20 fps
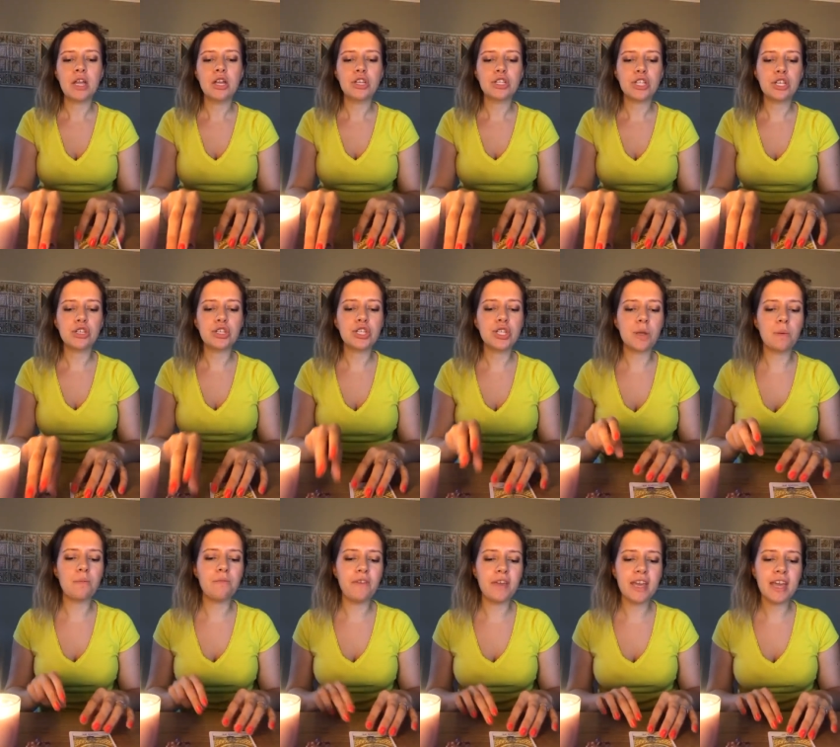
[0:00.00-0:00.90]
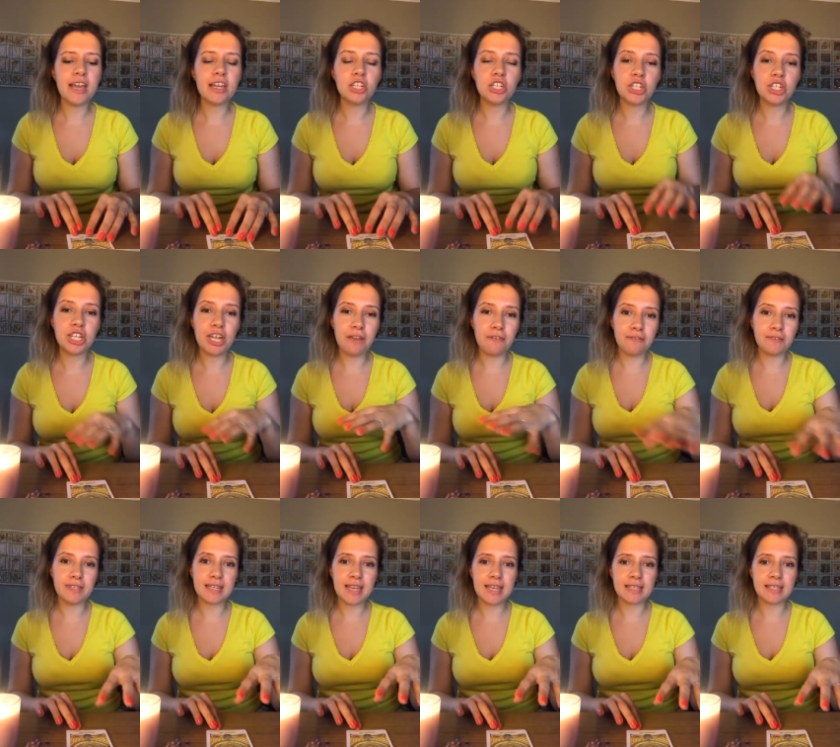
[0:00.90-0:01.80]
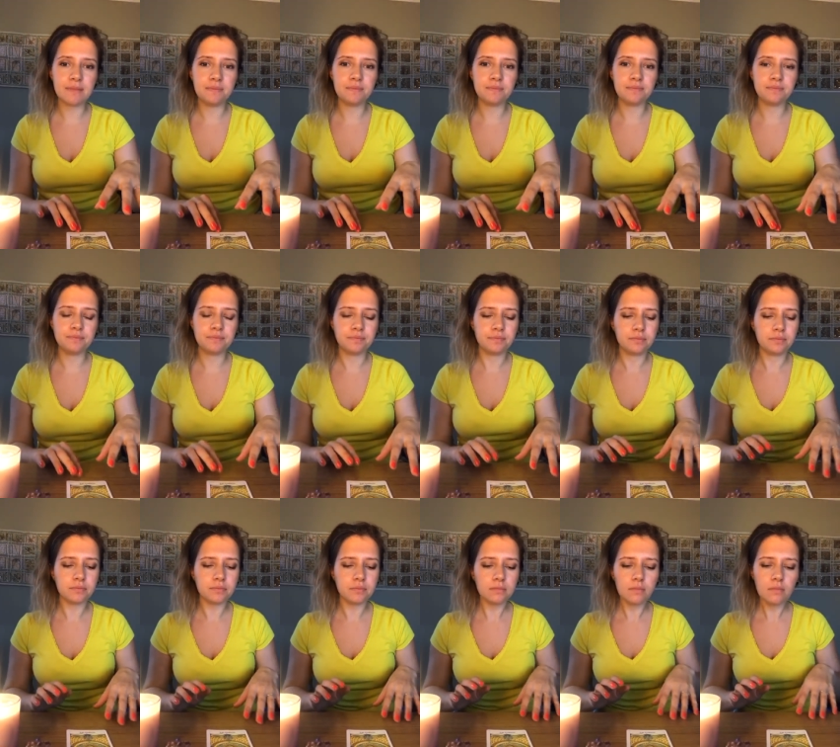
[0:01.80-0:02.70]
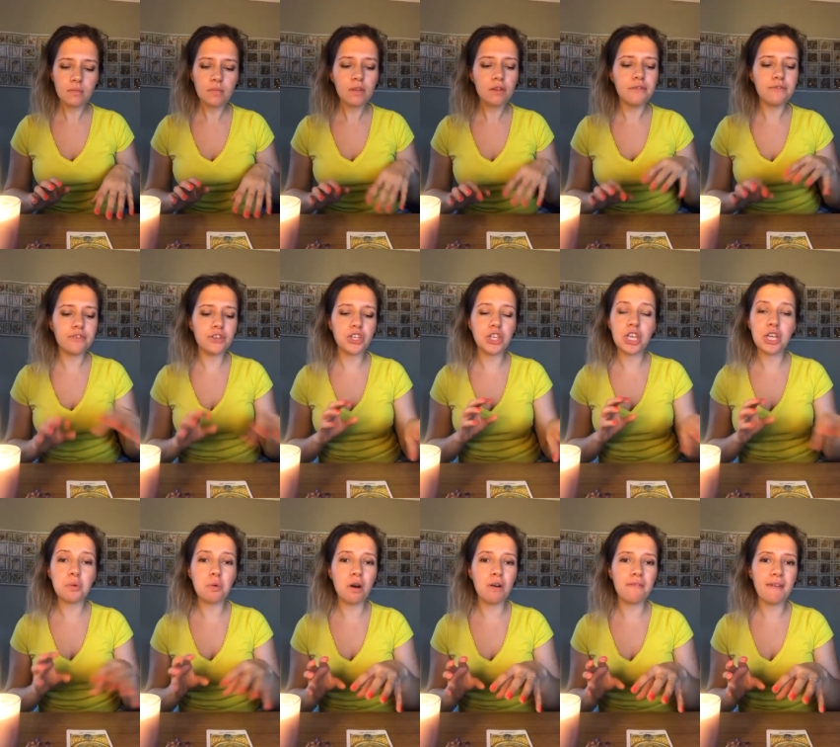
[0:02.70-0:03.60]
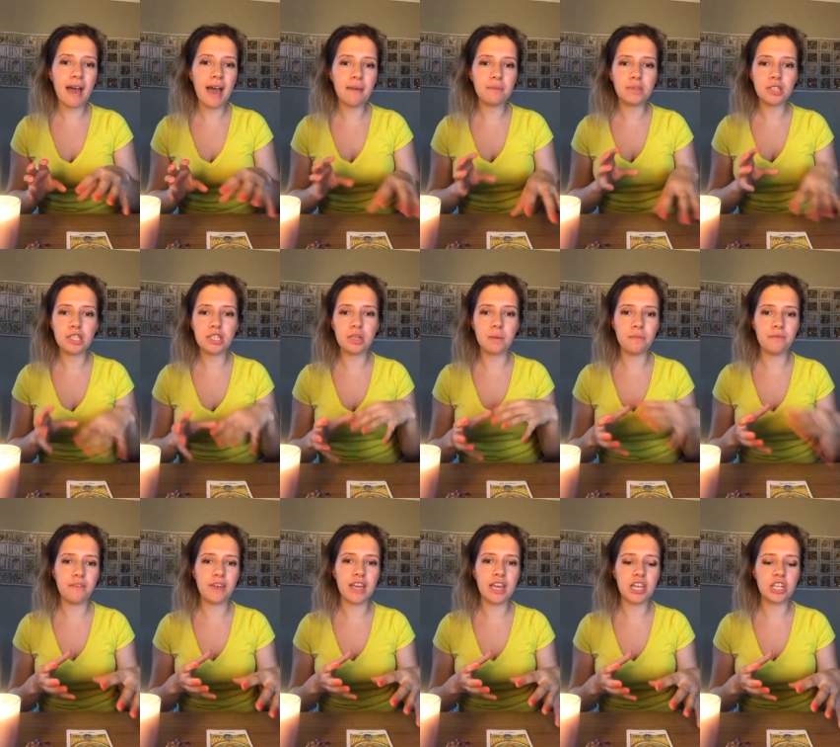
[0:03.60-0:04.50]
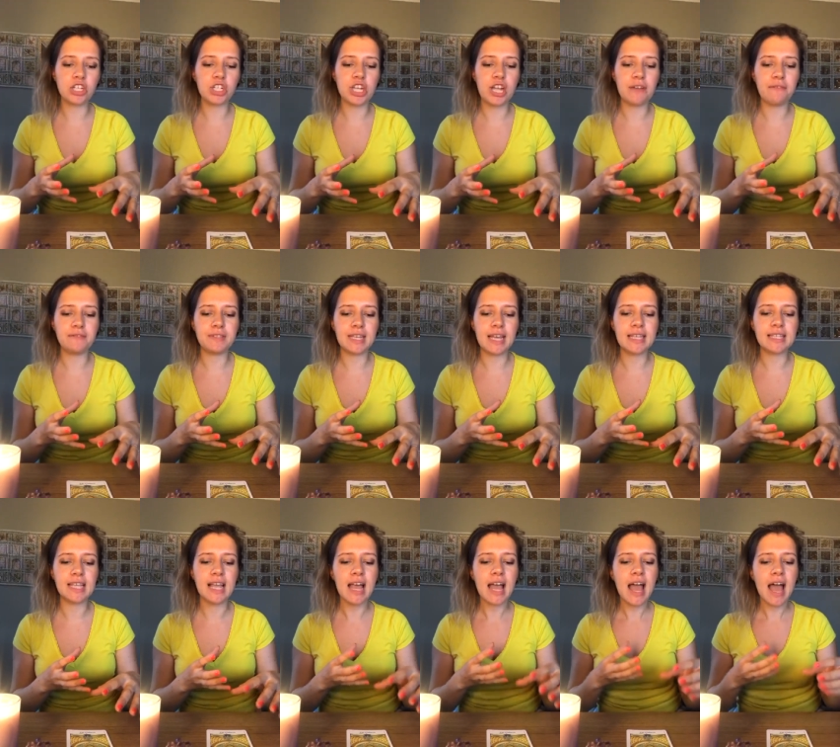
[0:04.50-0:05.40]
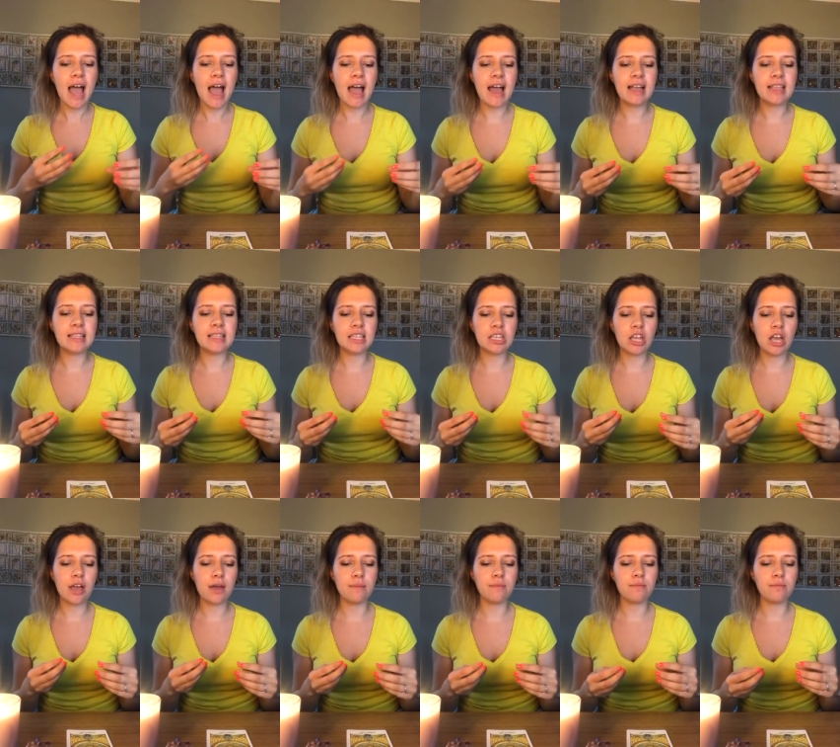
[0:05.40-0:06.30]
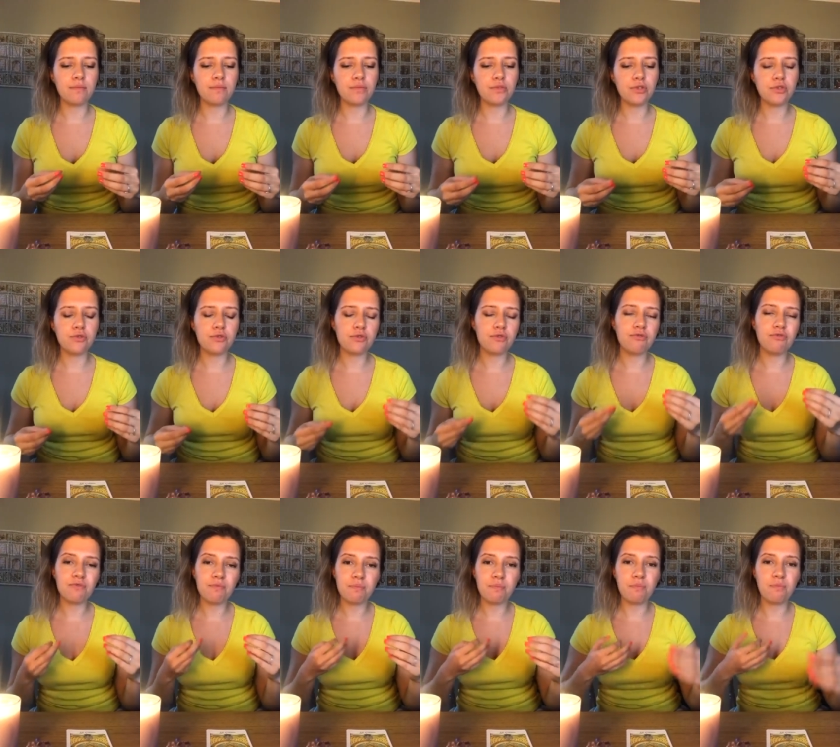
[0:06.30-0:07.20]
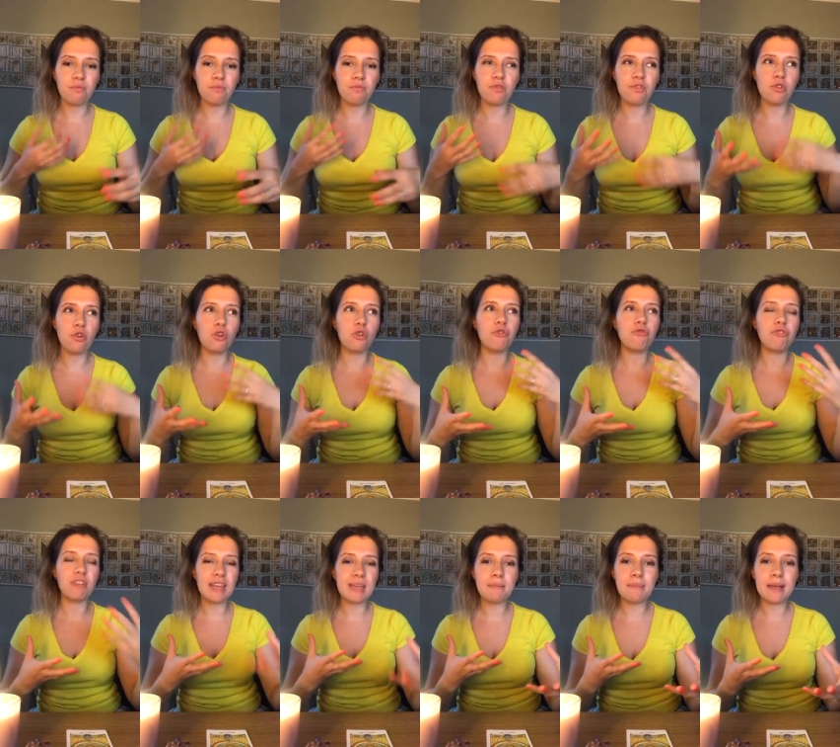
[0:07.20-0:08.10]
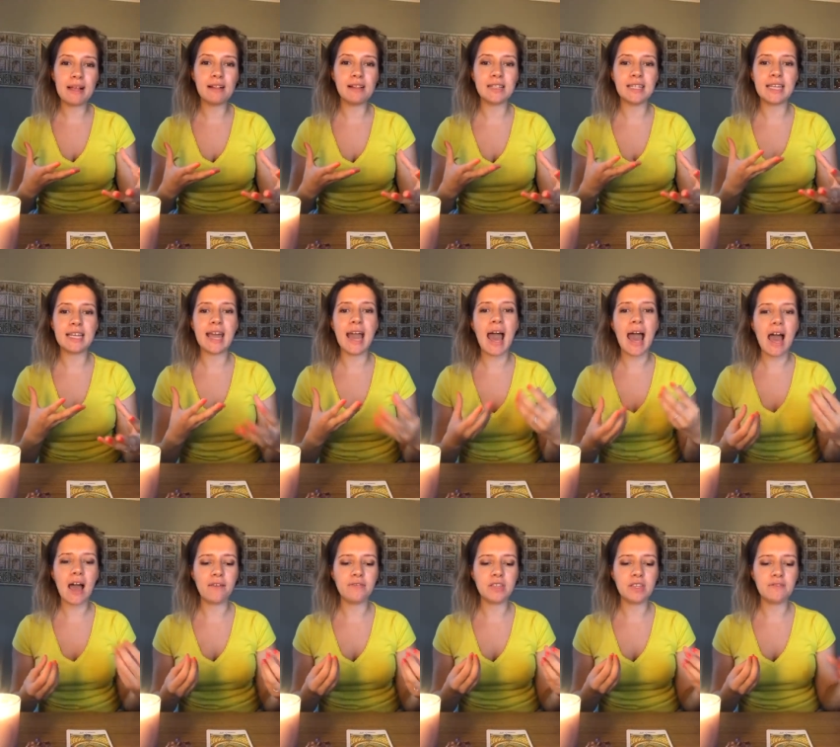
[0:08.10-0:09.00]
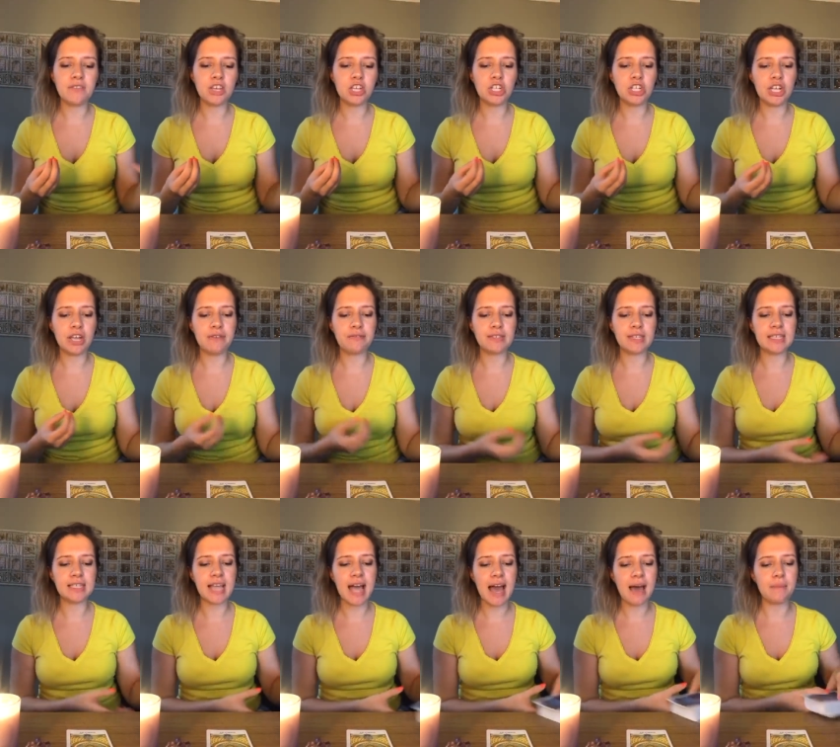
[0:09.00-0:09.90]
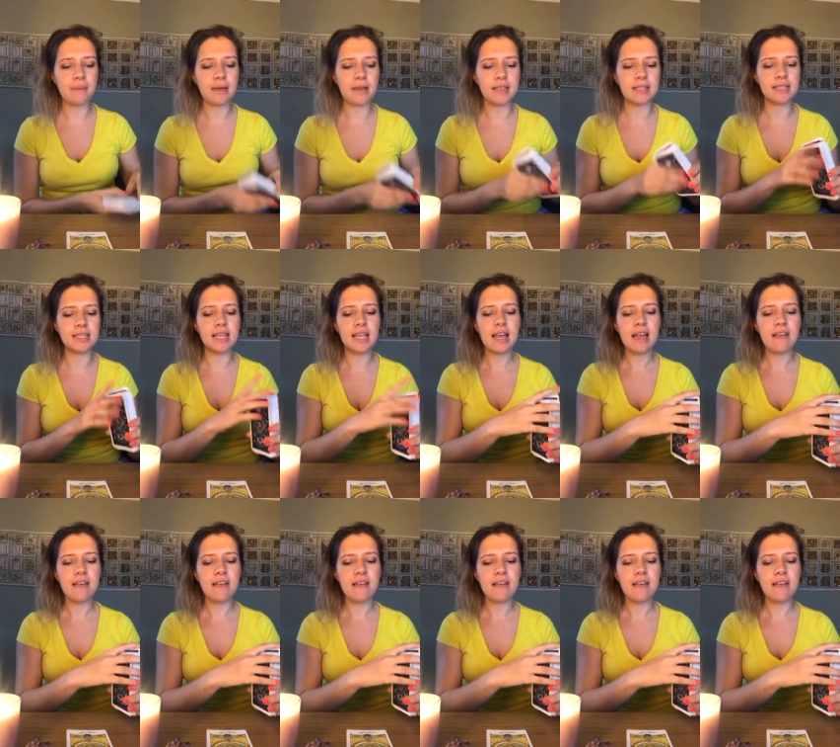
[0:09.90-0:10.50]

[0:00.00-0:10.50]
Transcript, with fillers: So something has shifted for you or them, something has shifted, and um, you're rebuilding after this shift has happened.